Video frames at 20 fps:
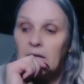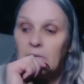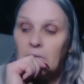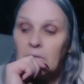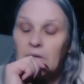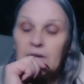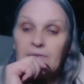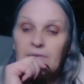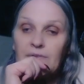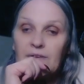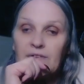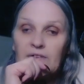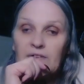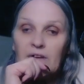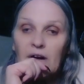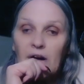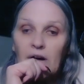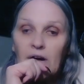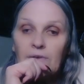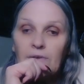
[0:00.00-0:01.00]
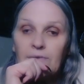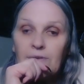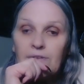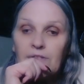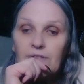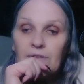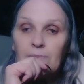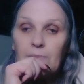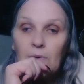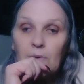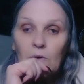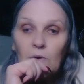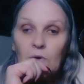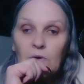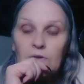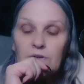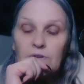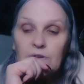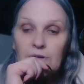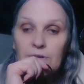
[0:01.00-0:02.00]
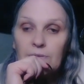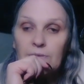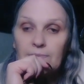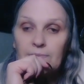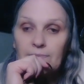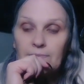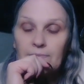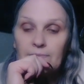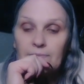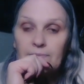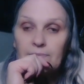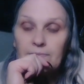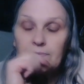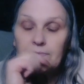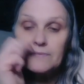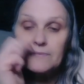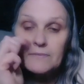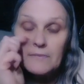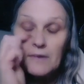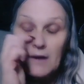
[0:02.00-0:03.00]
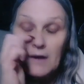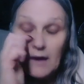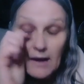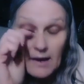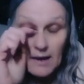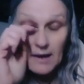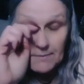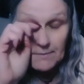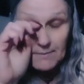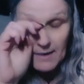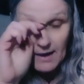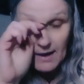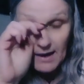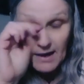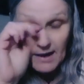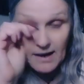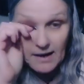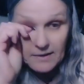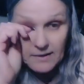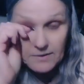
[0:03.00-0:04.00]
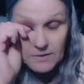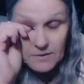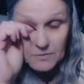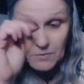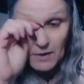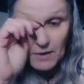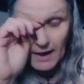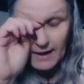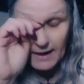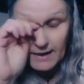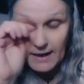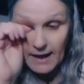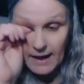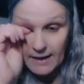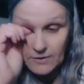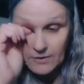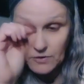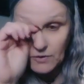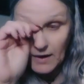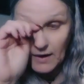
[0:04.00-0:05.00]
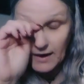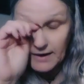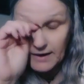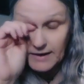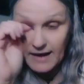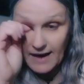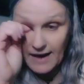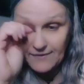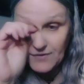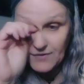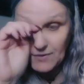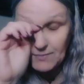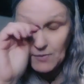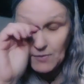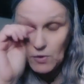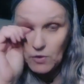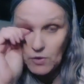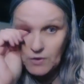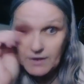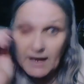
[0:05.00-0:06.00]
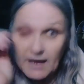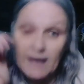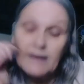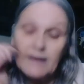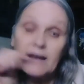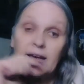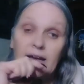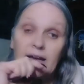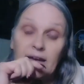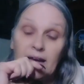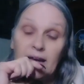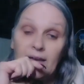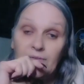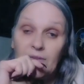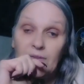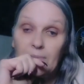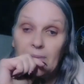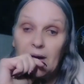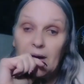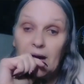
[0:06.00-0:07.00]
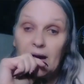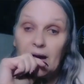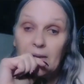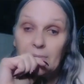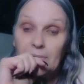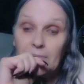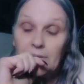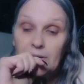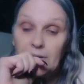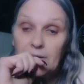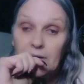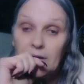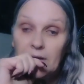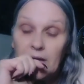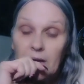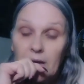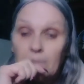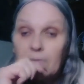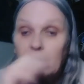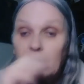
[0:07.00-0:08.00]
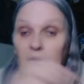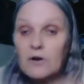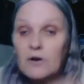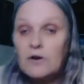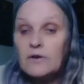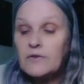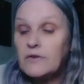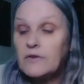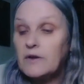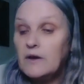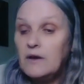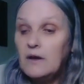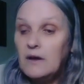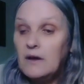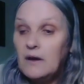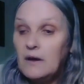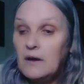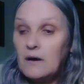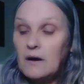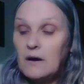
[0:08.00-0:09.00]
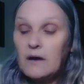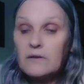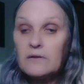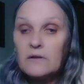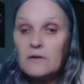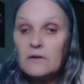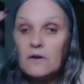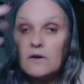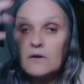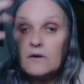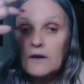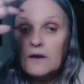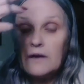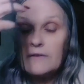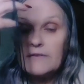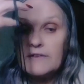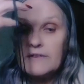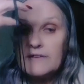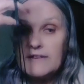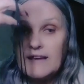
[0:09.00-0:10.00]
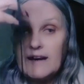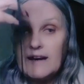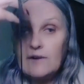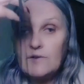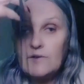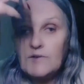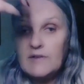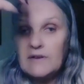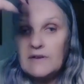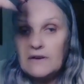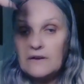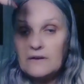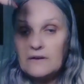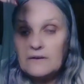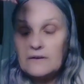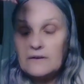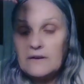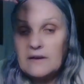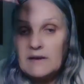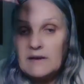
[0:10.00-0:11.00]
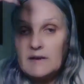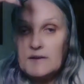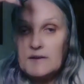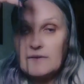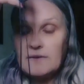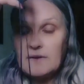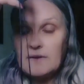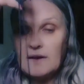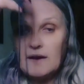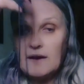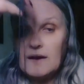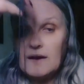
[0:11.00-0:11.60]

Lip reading: what if we start off with the board? And what I can do, I can have the board and I can have the palm. Because as long as the dowser is